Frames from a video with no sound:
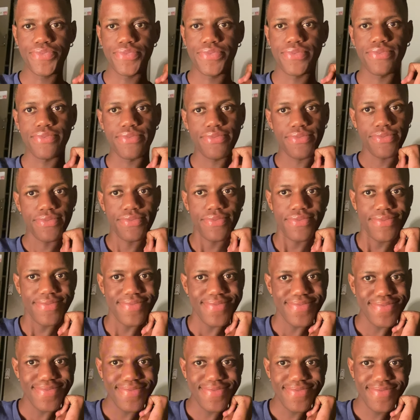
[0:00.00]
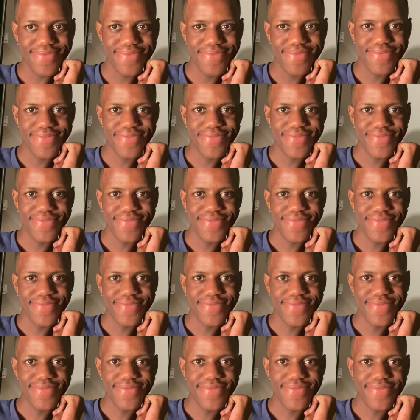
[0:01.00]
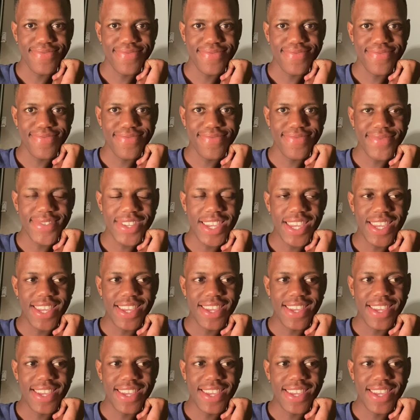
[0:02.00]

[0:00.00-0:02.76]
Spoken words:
[no speech]